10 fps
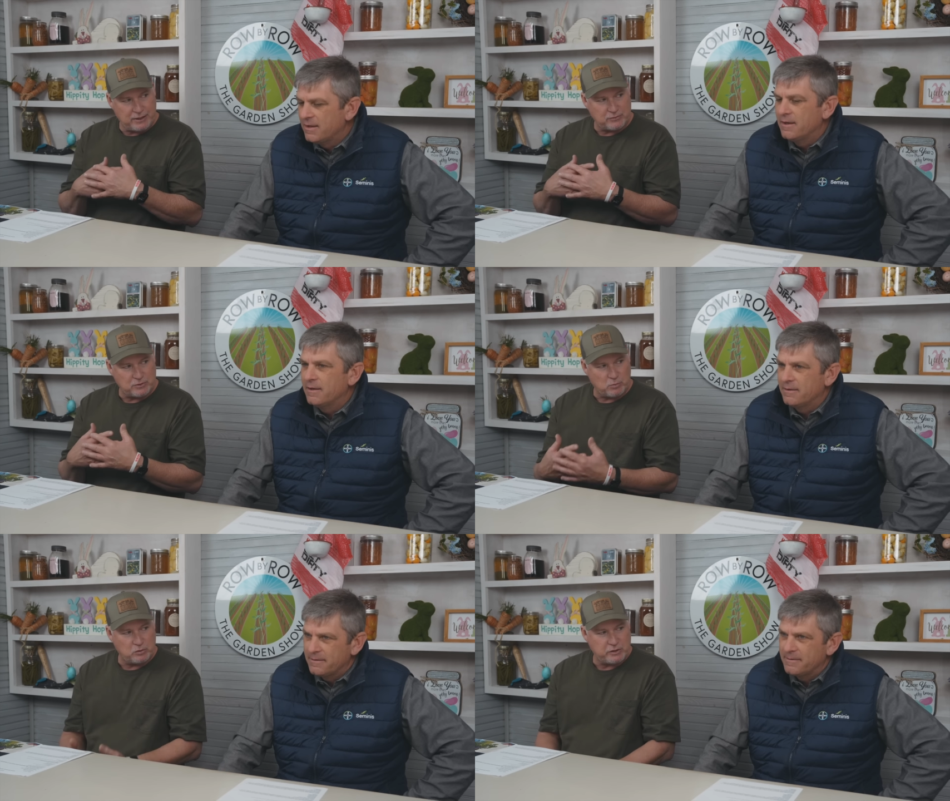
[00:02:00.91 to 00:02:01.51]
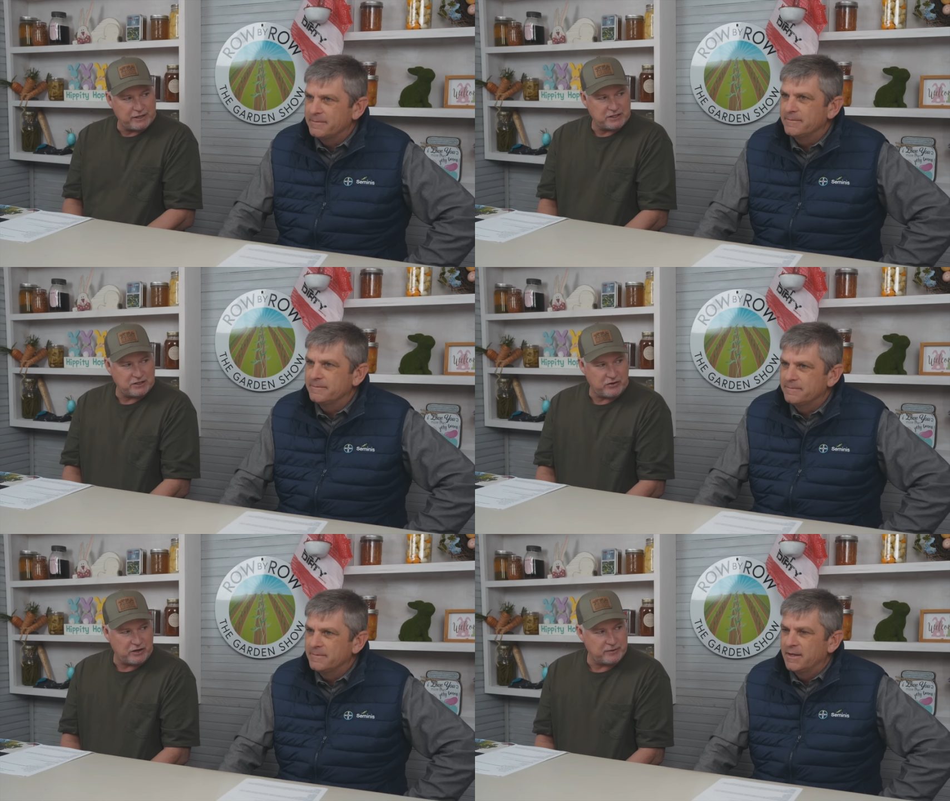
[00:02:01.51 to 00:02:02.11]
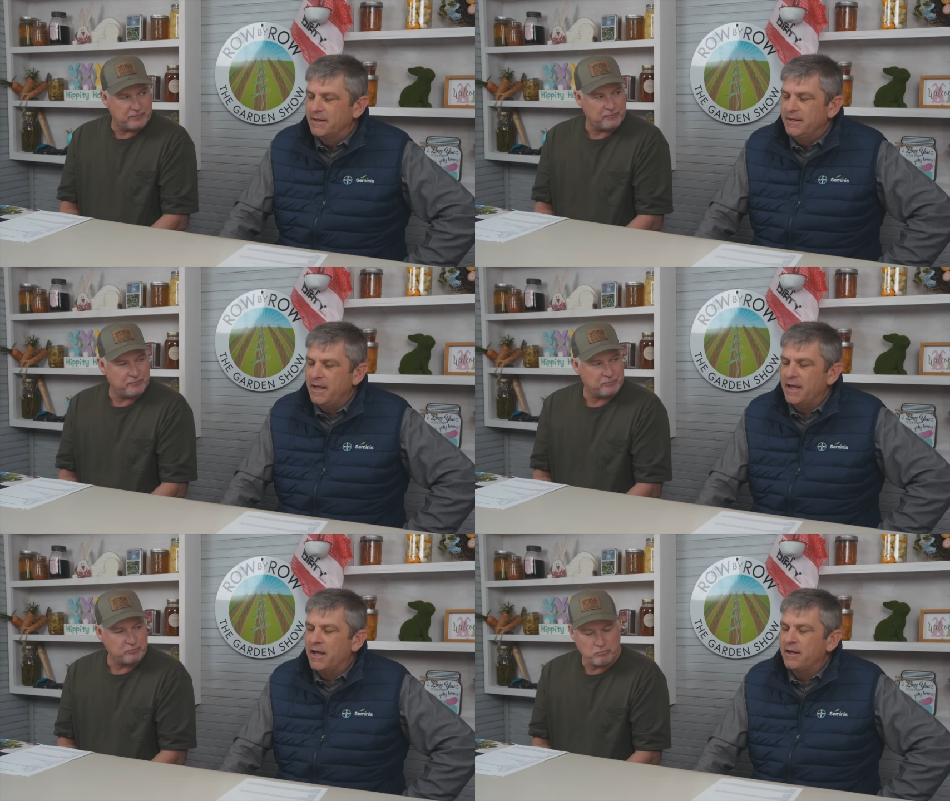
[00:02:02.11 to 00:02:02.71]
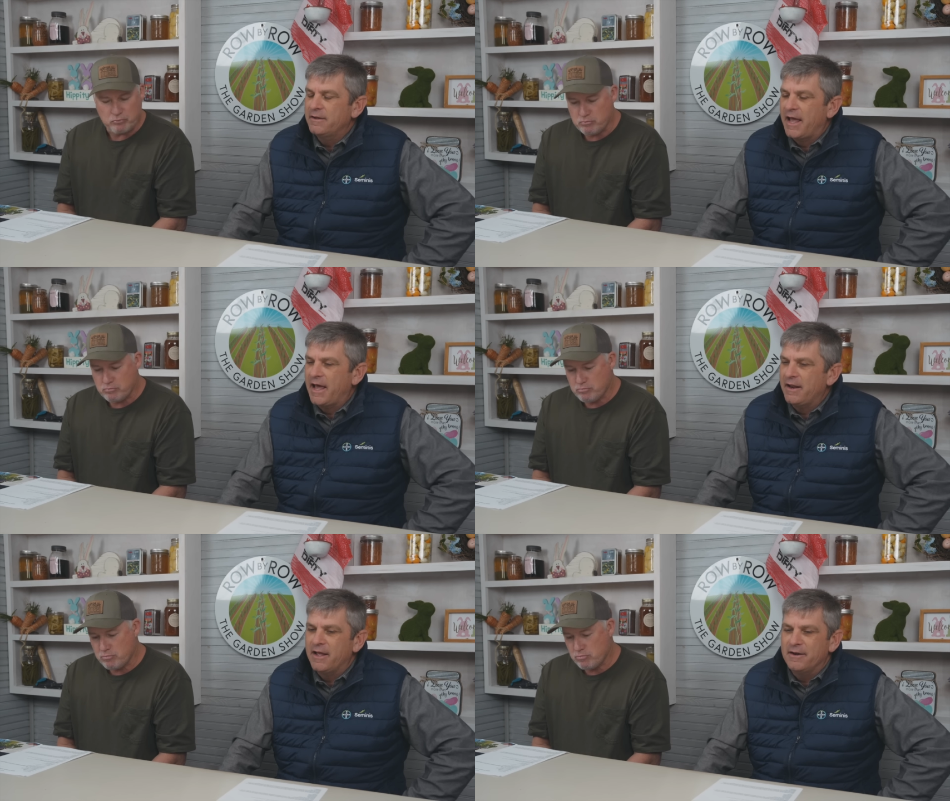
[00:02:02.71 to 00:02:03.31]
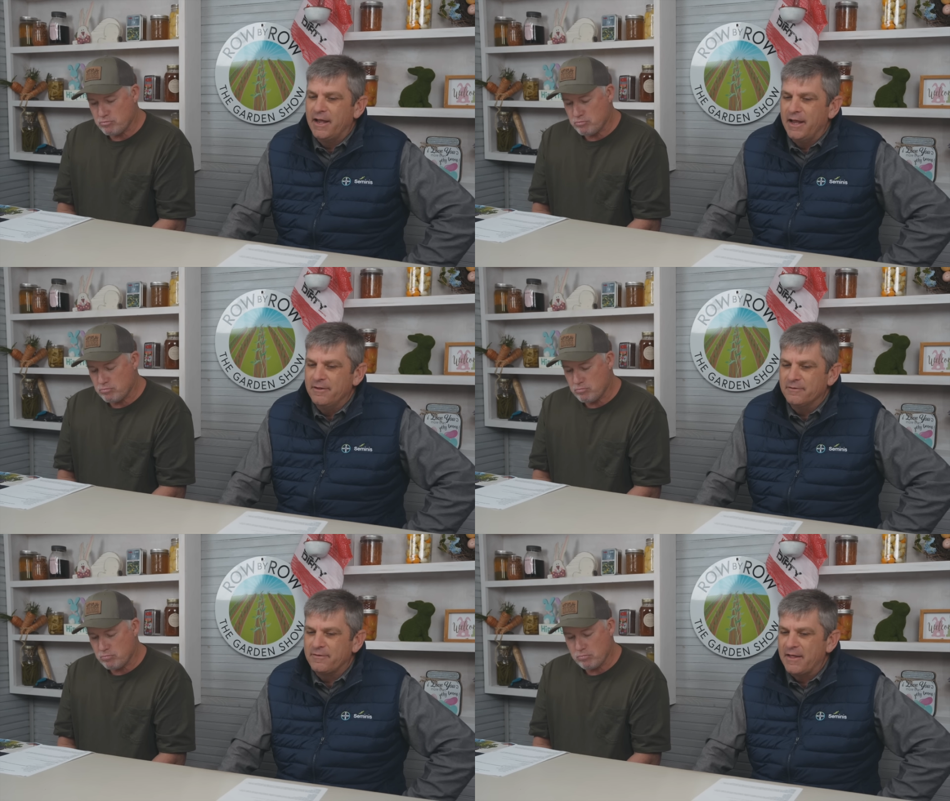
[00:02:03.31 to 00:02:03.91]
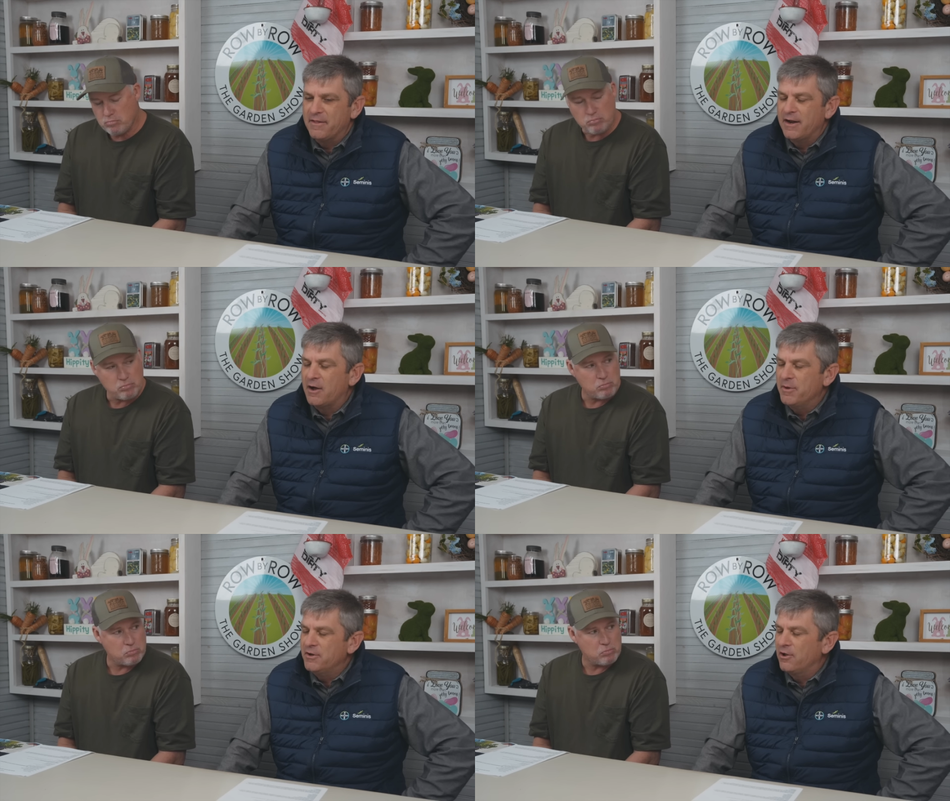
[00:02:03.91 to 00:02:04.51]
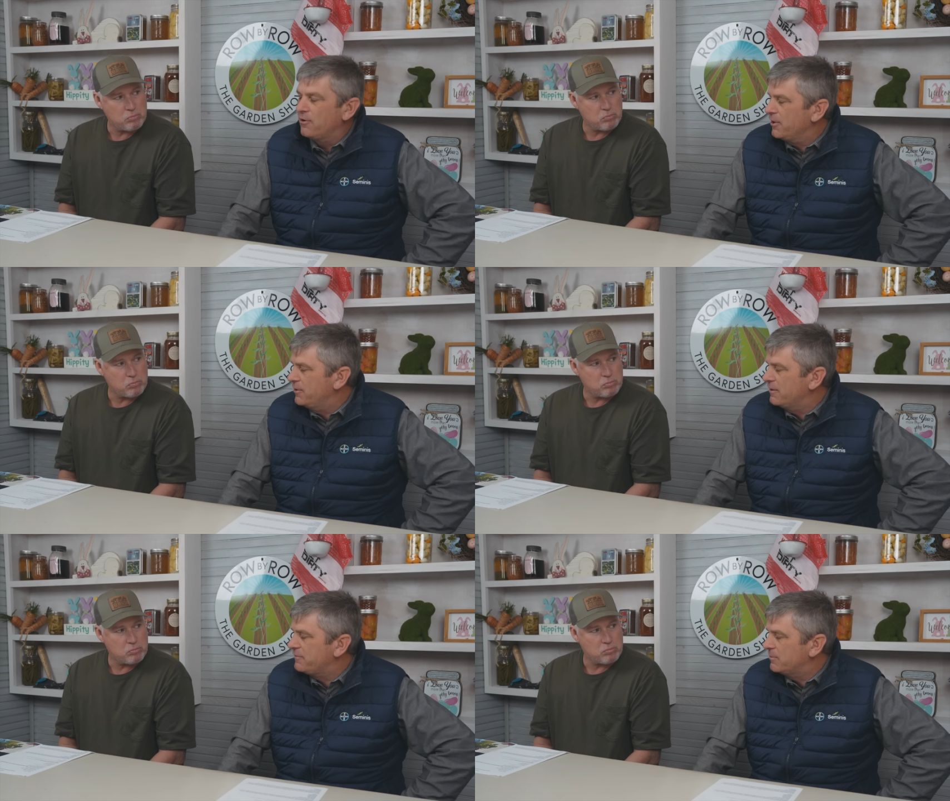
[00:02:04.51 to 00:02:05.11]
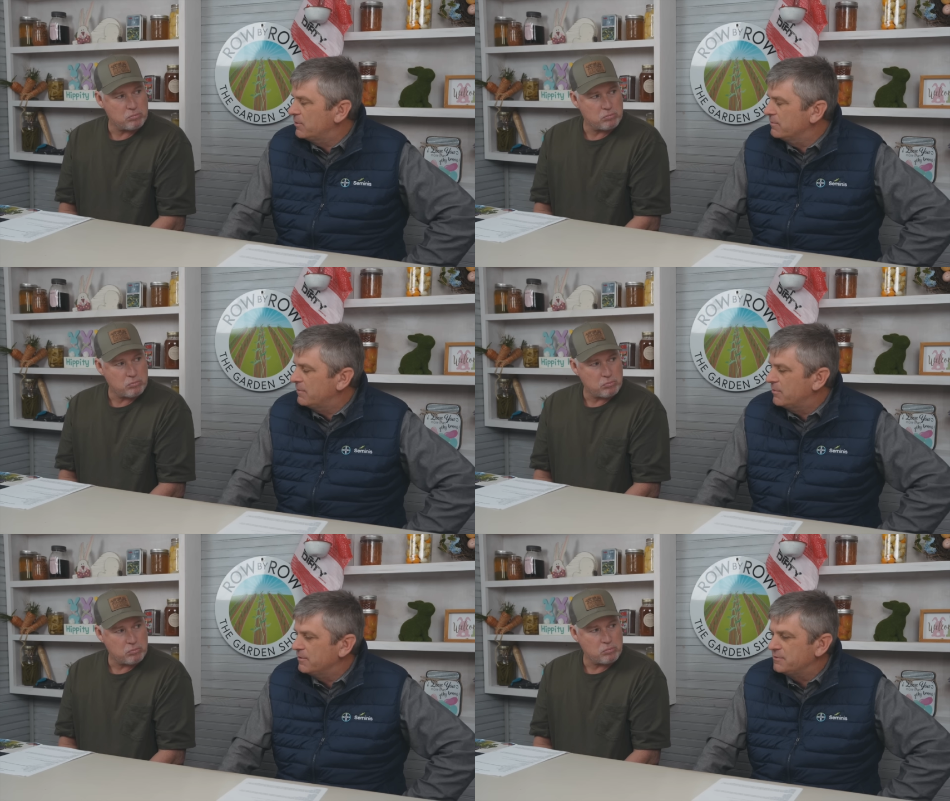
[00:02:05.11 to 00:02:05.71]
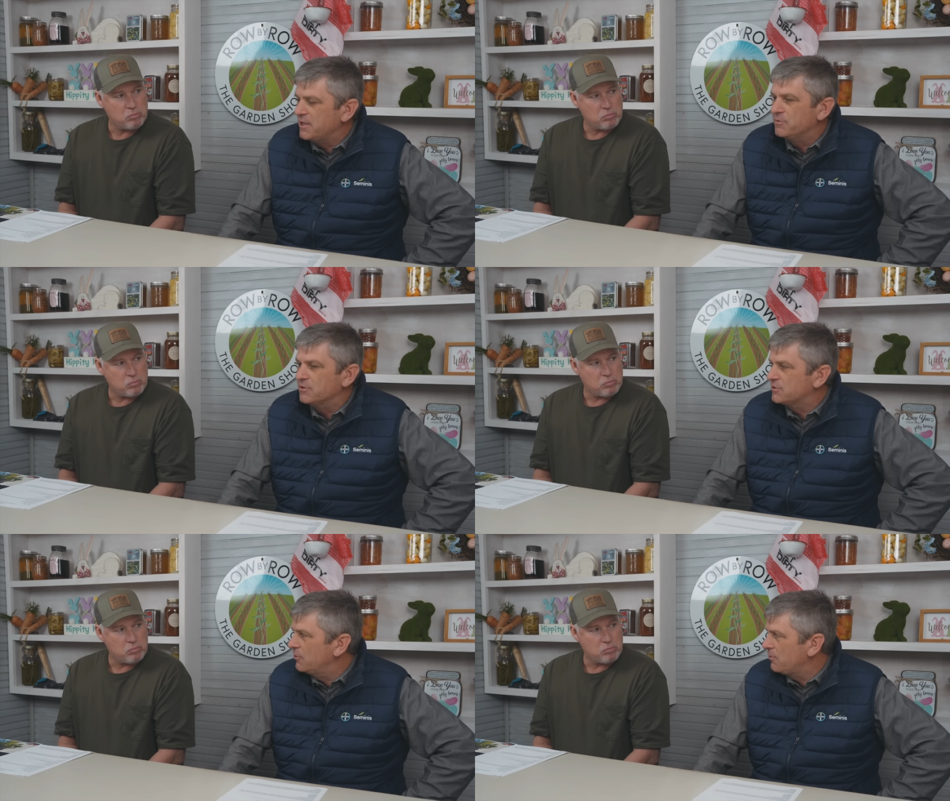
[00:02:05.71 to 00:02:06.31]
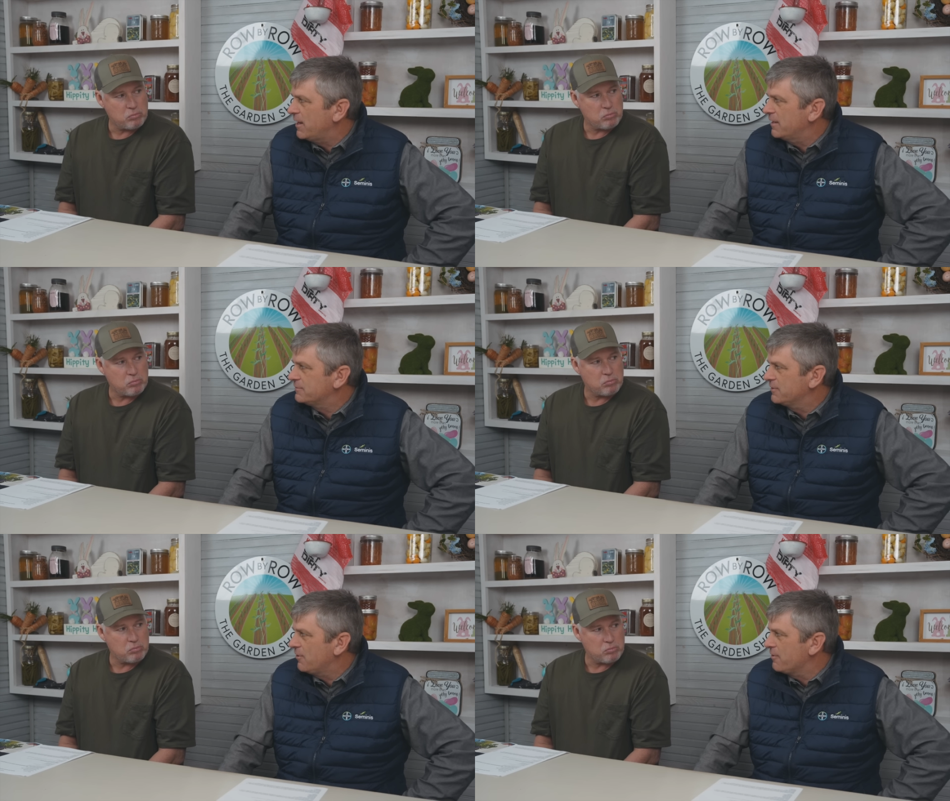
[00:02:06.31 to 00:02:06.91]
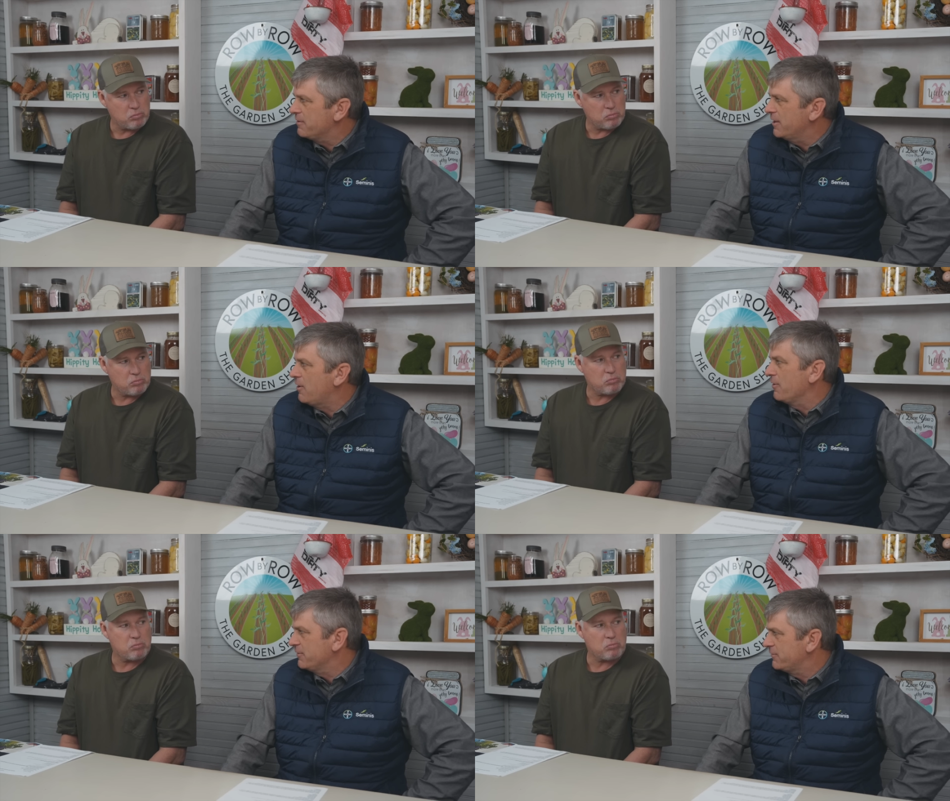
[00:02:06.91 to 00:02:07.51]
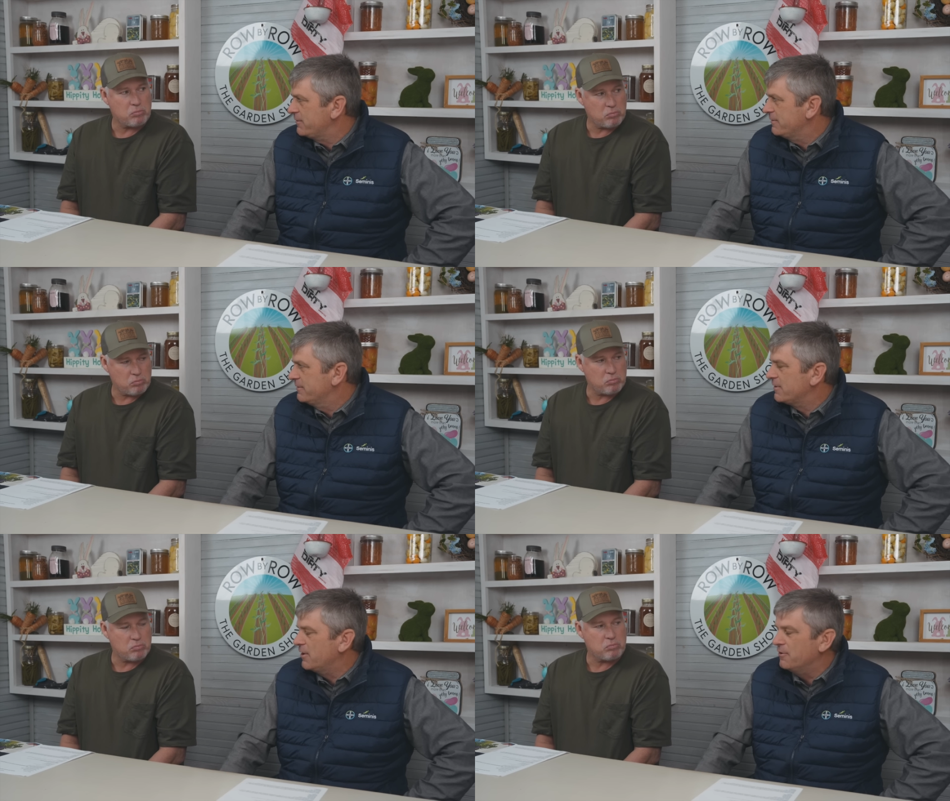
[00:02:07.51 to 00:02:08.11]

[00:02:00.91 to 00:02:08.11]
Speaker 1: give some rotation there.
Speaker 2: Yeah, that and and the fact that I'll be done early enough, I'm gonna I'm gonna attempt to solarize the garden in August. Mm -hmm. So